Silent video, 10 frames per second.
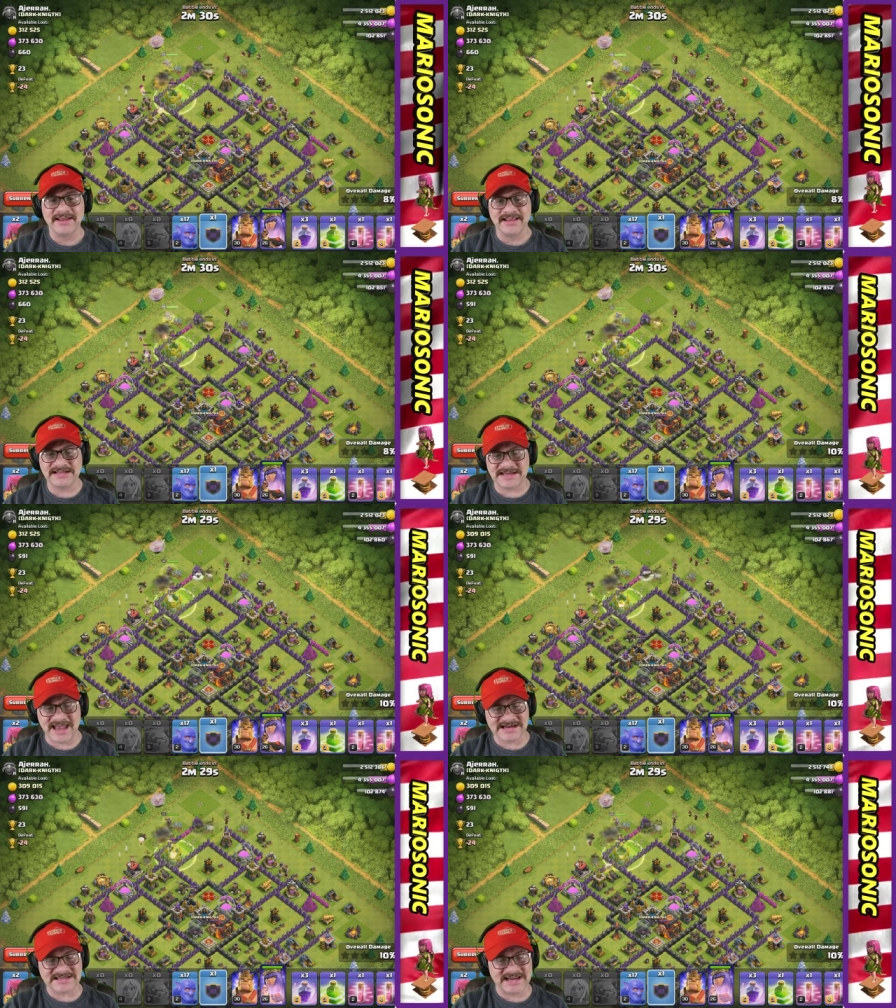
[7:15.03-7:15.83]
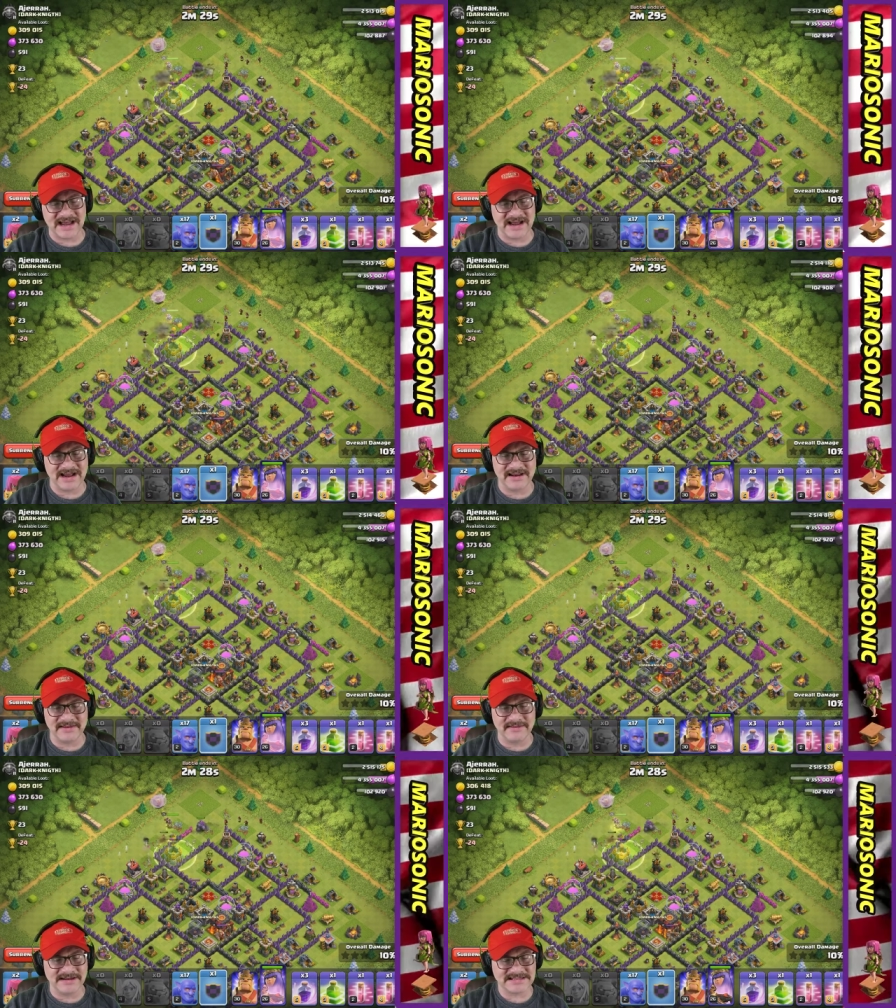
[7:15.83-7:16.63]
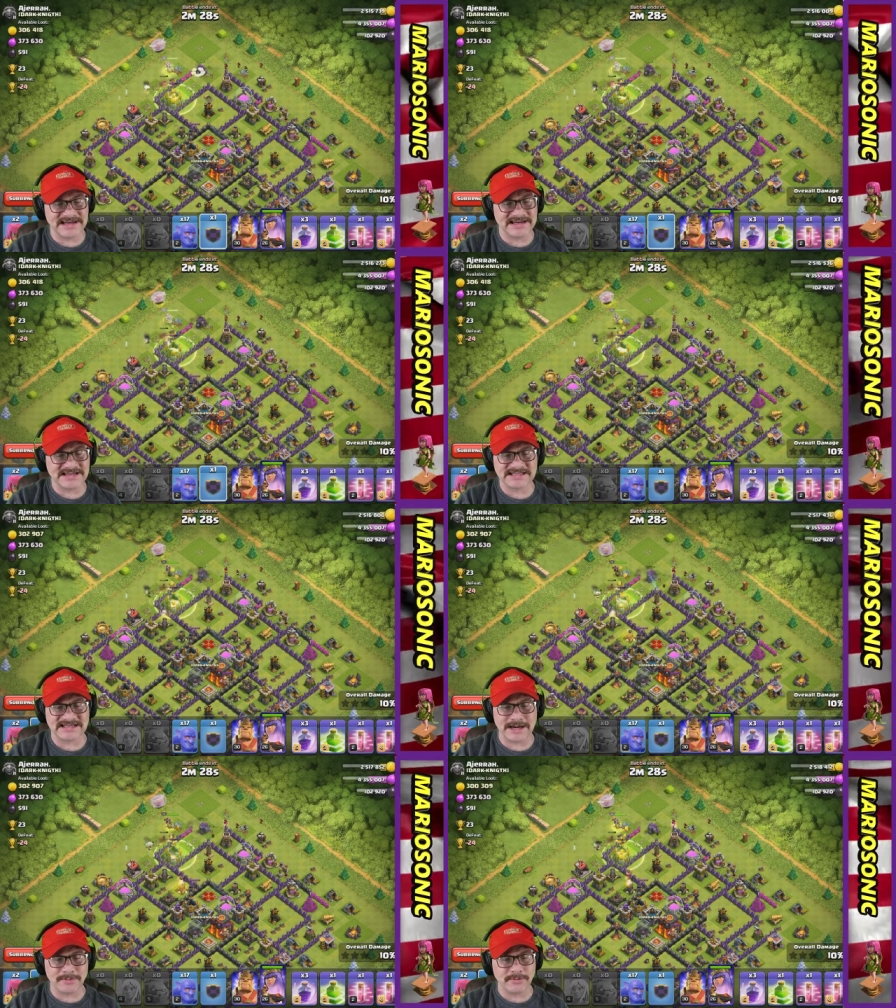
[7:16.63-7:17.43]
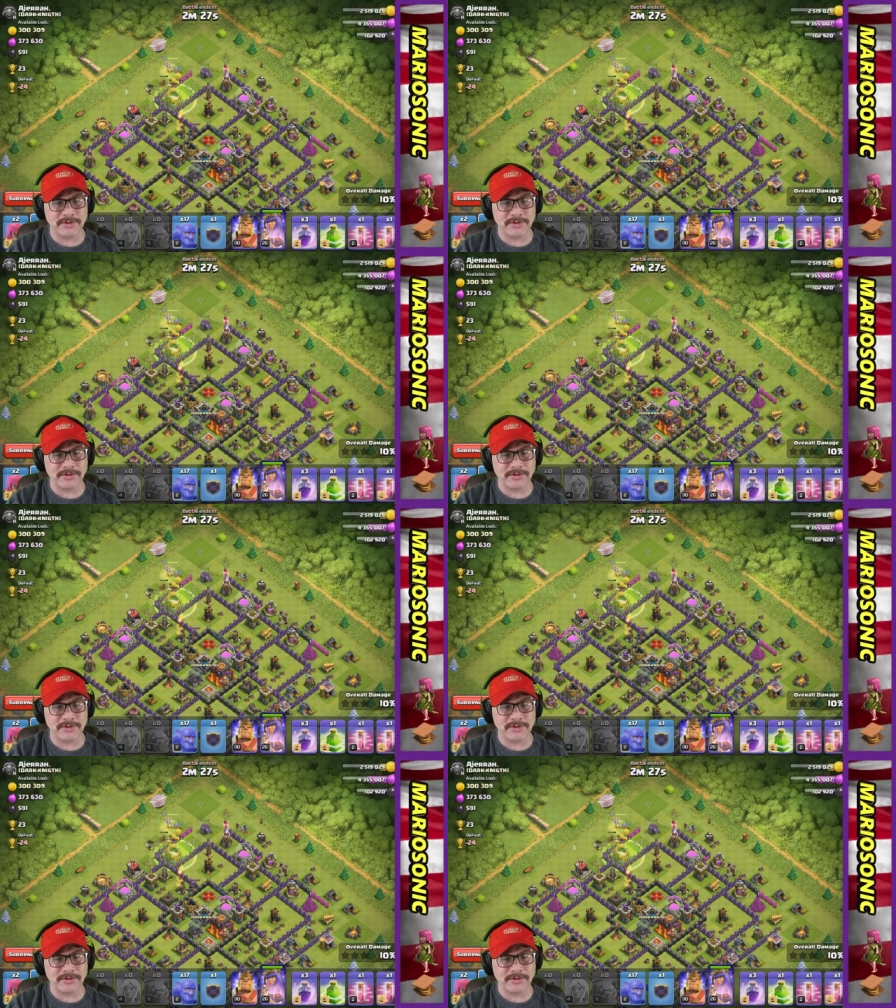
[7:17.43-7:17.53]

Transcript: That's actually uh, Let's get just a couple